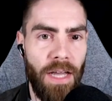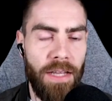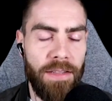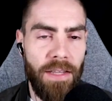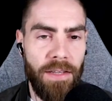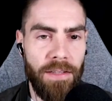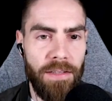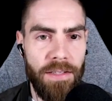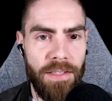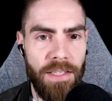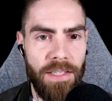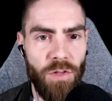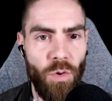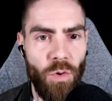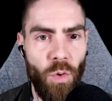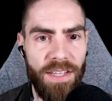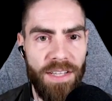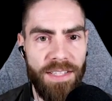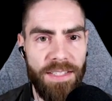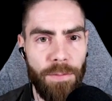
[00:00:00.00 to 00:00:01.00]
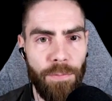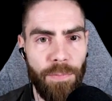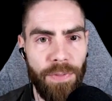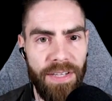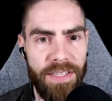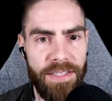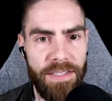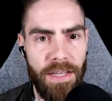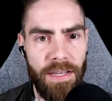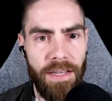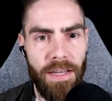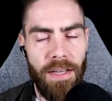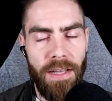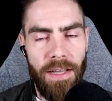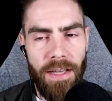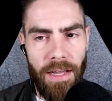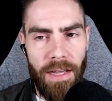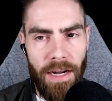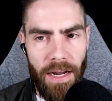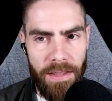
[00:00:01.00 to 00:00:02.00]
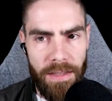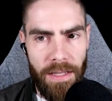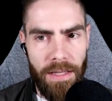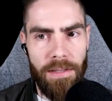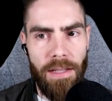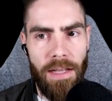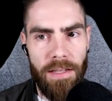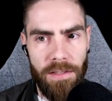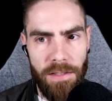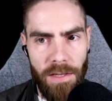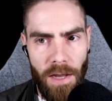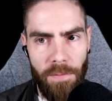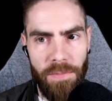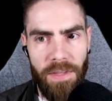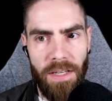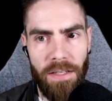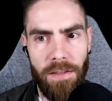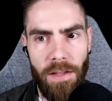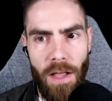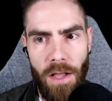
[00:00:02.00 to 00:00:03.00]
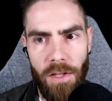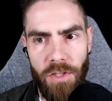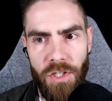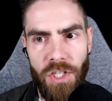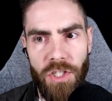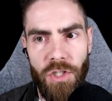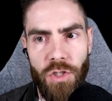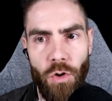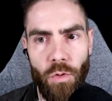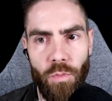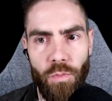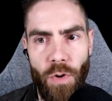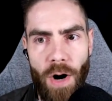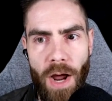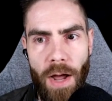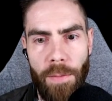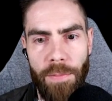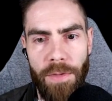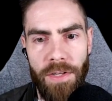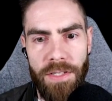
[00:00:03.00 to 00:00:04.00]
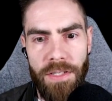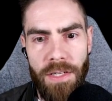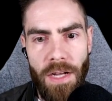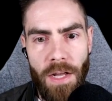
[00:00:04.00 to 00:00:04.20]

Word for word: I think this is quite simplistic, and I think that some technologies show promise.